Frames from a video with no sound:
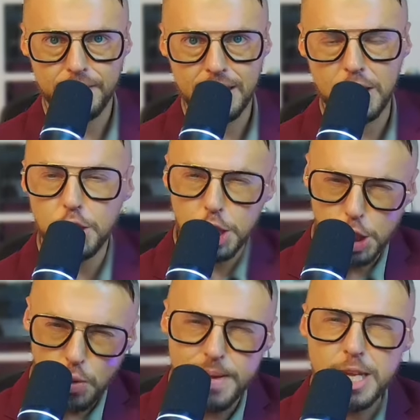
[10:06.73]

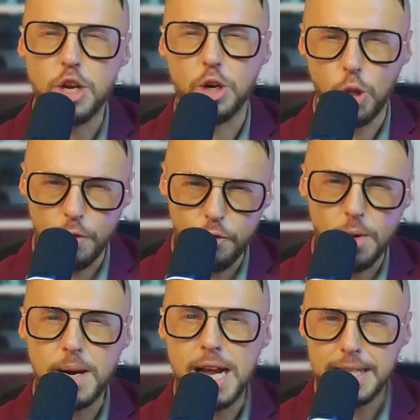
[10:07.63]
consuming your long
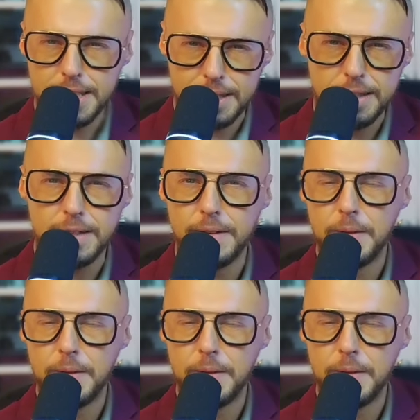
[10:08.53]
form content,